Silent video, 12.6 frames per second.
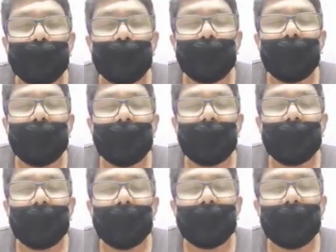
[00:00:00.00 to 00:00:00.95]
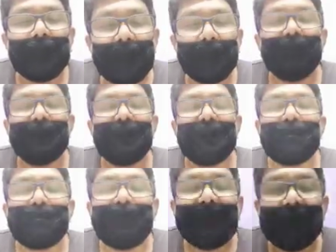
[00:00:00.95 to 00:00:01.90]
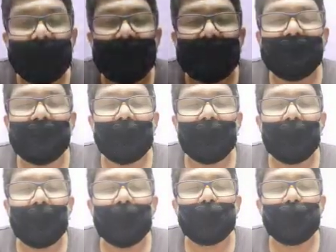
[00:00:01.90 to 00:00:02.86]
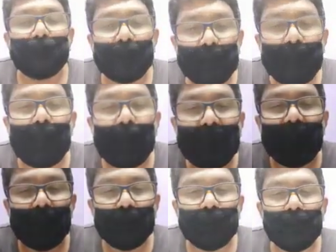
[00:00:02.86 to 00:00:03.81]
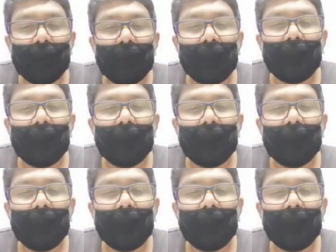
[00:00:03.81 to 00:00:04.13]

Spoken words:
to give you the impetus to provoke you